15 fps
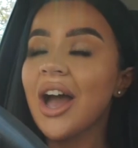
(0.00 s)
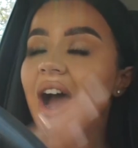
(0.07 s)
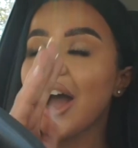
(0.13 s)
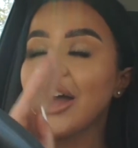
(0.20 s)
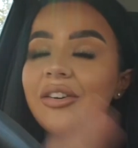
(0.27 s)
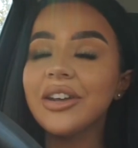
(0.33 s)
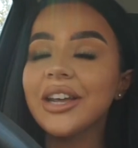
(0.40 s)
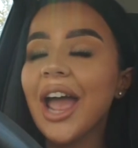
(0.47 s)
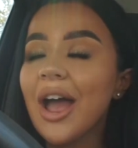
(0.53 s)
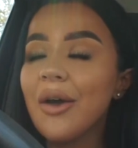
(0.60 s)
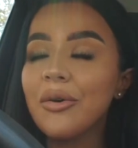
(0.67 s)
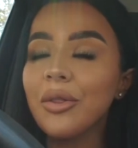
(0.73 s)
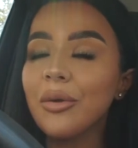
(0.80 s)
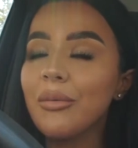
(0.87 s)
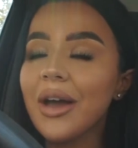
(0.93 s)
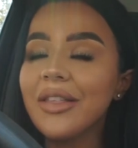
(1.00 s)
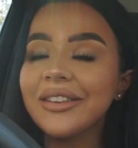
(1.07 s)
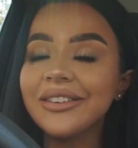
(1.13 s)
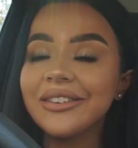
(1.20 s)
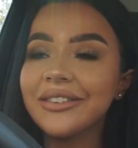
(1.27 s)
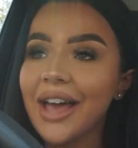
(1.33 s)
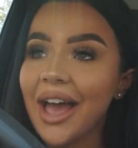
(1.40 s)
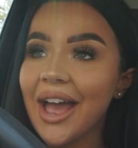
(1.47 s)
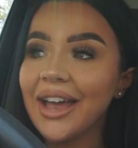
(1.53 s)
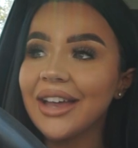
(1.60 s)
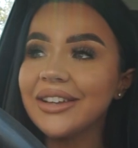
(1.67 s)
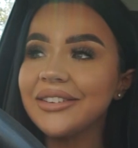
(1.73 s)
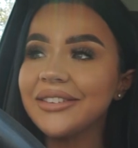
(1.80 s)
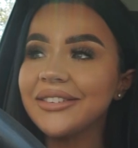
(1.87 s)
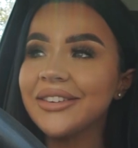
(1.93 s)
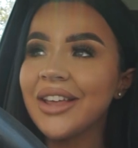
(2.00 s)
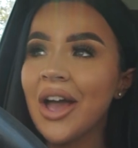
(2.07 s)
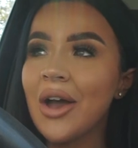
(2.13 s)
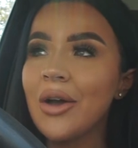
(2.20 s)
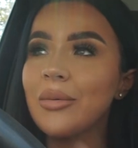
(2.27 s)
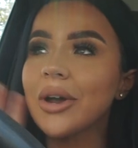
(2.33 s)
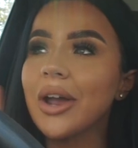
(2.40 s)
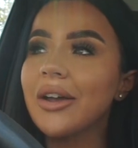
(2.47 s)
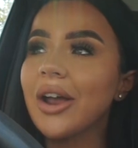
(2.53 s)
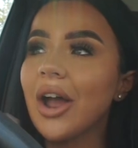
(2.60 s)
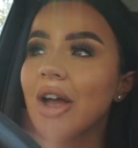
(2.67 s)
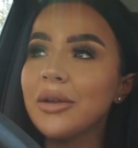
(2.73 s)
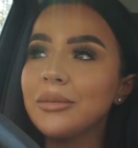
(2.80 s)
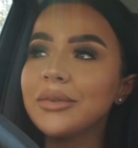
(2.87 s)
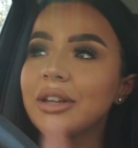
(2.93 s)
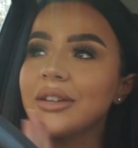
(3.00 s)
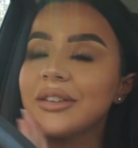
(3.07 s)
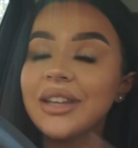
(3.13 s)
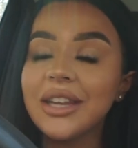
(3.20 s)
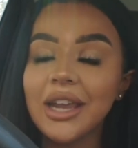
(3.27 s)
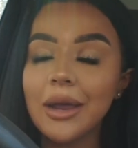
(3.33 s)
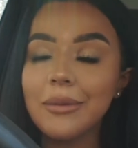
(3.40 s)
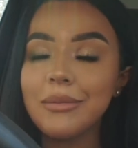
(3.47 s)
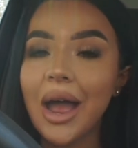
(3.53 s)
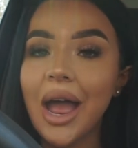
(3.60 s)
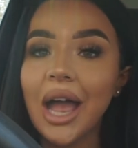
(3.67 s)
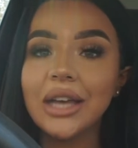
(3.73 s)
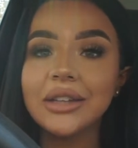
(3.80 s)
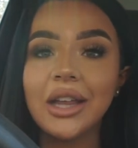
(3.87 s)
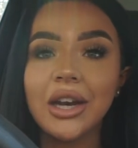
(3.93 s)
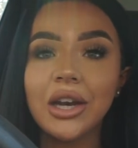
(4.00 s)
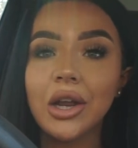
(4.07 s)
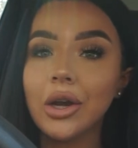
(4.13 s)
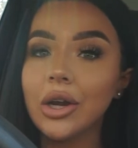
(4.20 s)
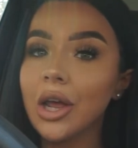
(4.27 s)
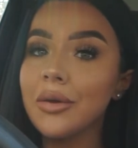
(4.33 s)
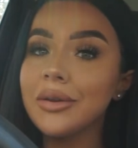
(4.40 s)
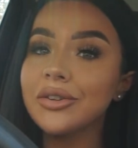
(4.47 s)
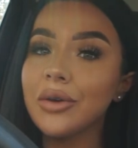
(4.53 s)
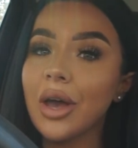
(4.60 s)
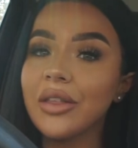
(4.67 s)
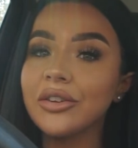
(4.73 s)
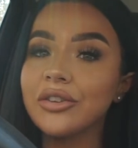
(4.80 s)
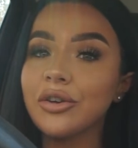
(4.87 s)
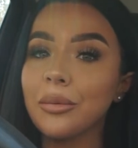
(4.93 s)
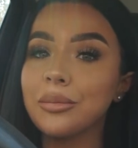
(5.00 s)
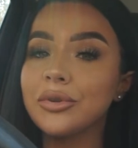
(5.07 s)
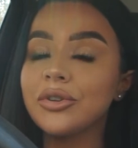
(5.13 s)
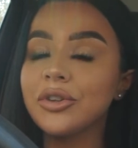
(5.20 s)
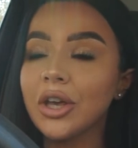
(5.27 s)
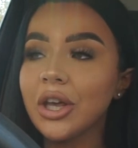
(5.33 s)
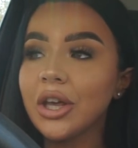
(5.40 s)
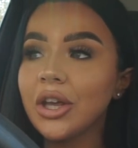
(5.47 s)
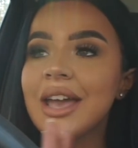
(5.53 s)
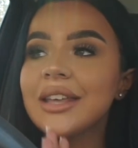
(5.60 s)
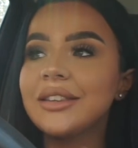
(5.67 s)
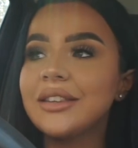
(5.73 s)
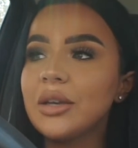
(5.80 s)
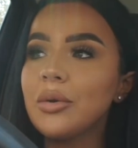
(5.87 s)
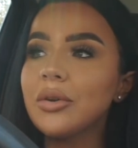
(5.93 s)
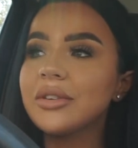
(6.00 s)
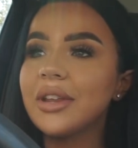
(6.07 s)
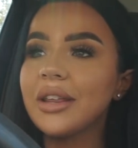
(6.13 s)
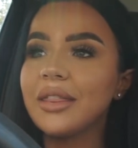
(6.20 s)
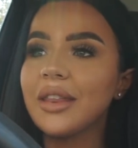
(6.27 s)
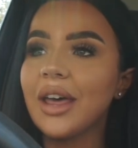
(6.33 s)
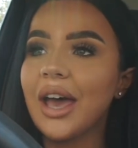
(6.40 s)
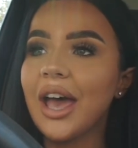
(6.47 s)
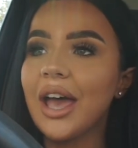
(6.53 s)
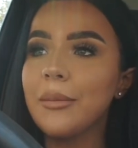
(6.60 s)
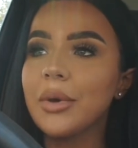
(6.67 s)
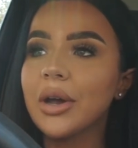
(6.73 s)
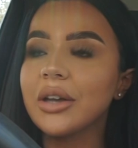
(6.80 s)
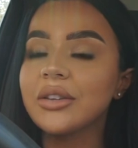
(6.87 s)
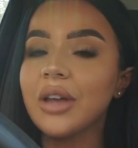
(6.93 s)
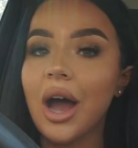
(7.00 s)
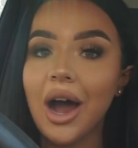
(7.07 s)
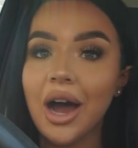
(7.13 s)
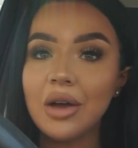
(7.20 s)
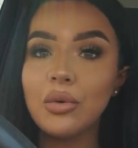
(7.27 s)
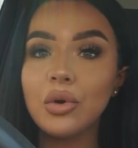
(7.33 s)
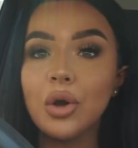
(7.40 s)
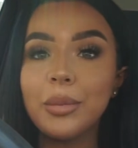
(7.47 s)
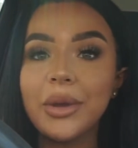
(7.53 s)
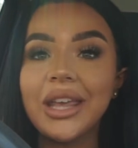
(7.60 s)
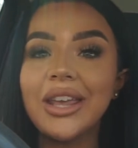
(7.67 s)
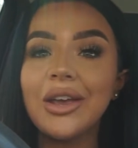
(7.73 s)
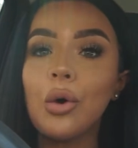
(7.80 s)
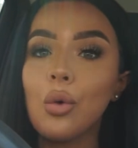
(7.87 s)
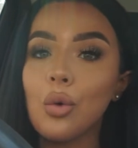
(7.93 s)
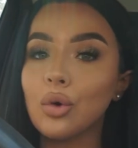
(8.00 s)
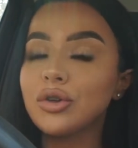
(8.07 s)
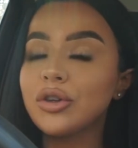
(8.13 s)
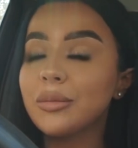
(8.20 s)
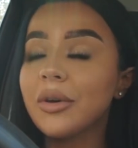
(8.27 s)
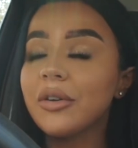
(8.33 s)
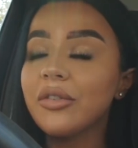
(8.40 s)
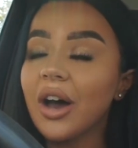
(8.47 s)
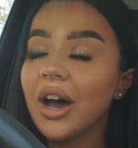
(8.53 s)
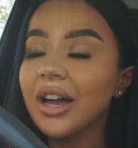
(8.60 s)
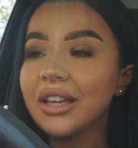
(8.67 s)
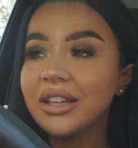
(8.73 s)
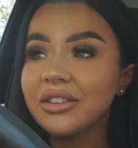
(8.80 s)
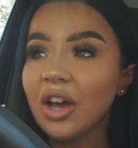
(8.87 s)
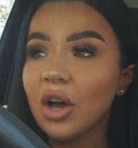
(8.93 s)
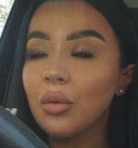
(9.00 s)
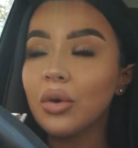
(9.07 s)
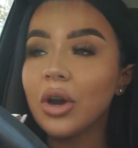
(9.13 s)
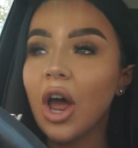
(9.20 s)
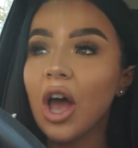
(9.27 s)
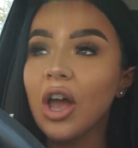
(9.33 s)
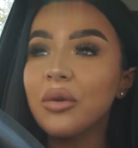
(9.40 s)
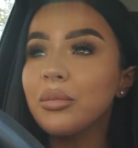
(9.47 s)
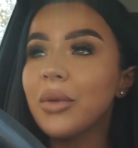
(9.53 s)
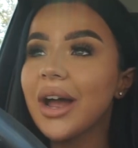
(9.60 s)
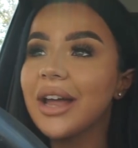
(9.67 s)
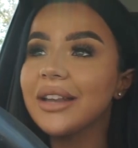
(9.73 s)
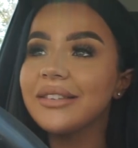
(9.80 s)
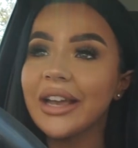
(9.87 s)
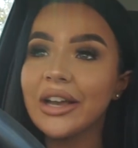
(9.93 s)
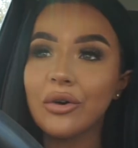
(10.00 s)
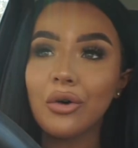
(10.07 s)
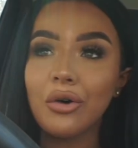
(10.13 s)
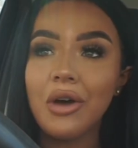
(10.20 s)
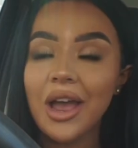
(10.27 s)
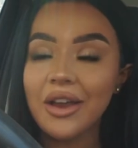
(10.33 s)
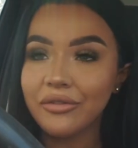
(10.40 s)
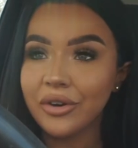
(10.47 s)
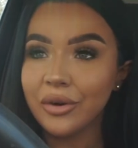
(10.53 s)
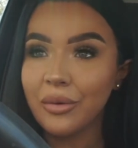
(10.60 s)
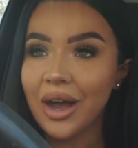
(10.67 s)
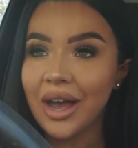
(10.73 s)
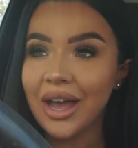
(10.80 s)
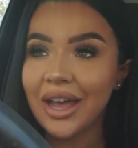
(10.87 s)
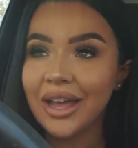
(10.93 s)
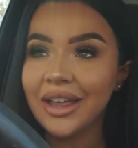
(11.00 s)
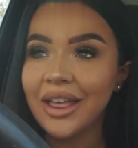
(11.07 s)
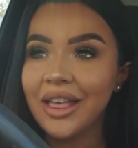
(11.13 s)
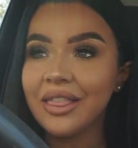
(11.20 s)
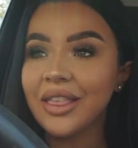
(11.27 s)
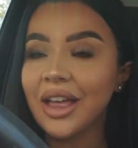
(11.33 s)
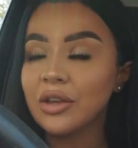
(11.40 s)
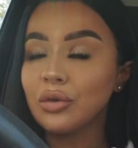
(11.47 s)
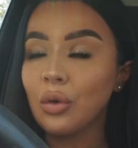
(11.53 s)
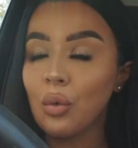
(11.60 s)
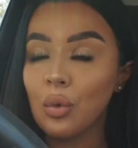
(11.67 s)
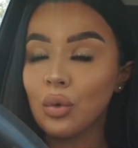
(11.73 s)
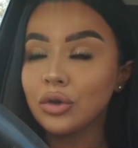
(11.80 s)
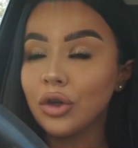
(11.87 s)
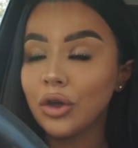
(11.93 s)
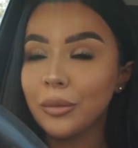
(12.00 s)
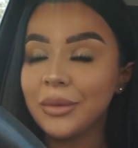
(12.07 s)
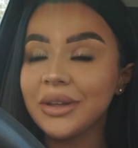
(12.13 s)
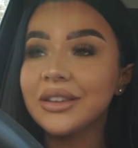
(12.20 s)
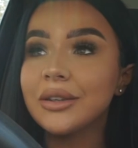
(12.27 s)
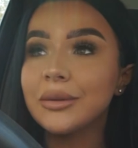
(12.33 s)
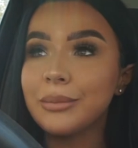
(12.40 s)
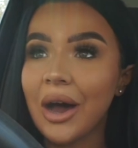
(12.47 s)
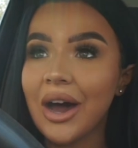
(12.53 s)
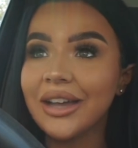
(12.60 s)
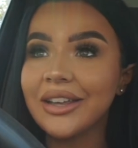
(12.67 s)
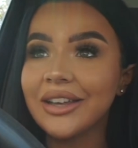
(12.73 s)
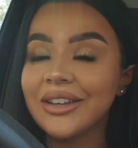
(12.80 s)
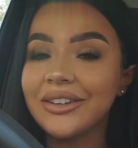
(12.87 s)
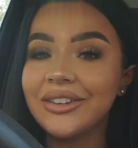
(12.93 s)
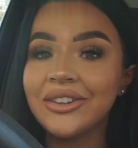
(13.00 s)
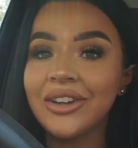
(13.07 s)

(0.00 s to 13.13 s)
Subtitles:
I don't care what the weather says. We're going Homesense TK Maxx, and I'm gonna go into other shops too, see what's in there, because I wanna be autumnified. I want homeware, decor everywhere that's autumn inspired.